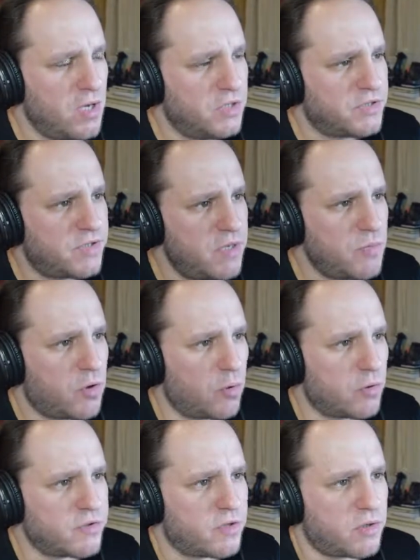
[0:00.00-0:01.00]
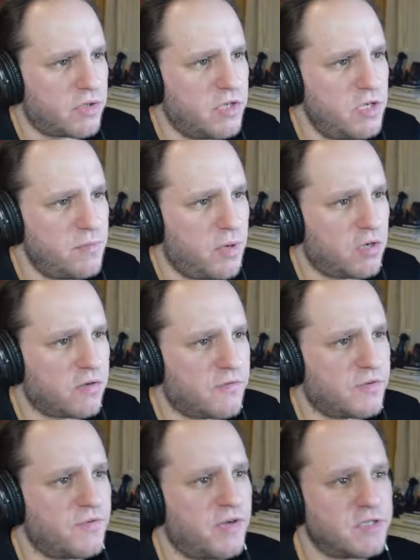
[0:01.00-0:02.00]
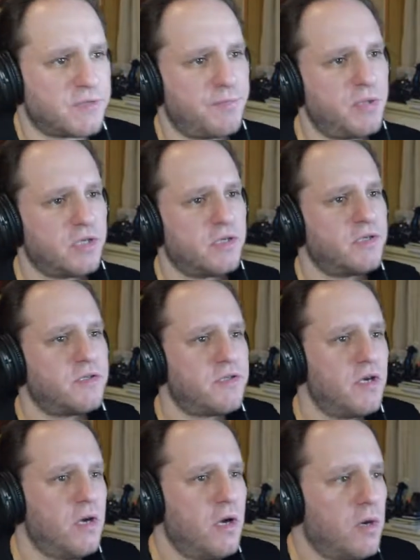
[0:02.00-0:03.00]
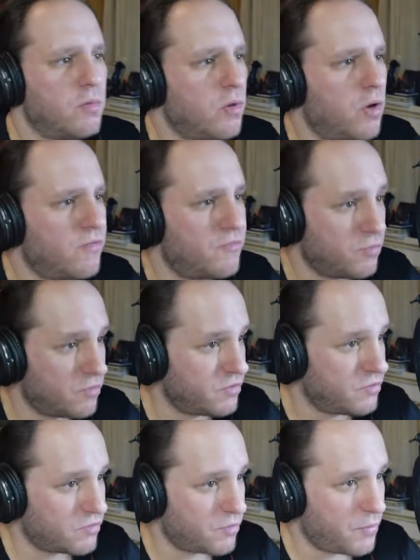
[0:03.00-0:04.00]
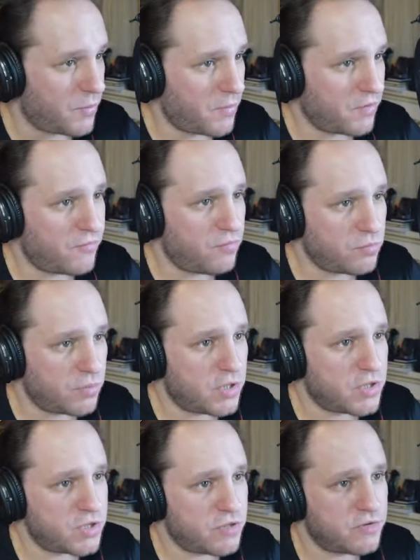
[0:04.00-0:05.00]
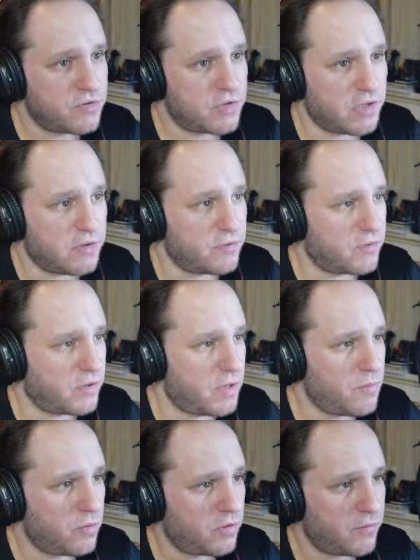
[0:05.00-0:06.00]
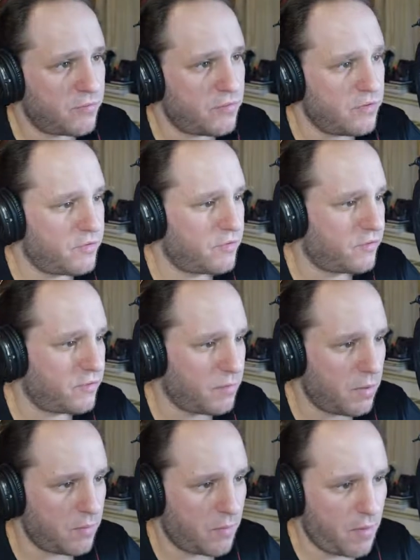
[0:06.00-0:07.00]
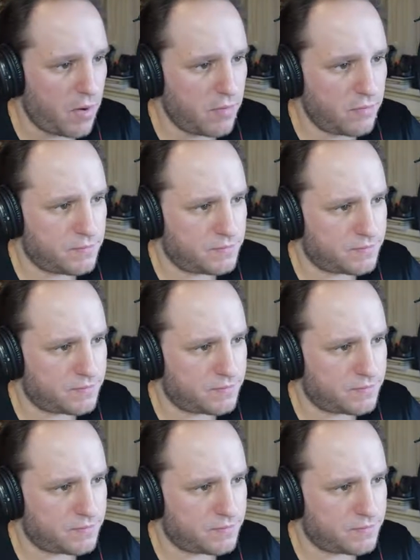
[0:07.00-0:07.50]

Steam cores are a key part of advanced buildings. Raw food is used to prepare food rations. Later in the game, all types of resources, blah blah blah.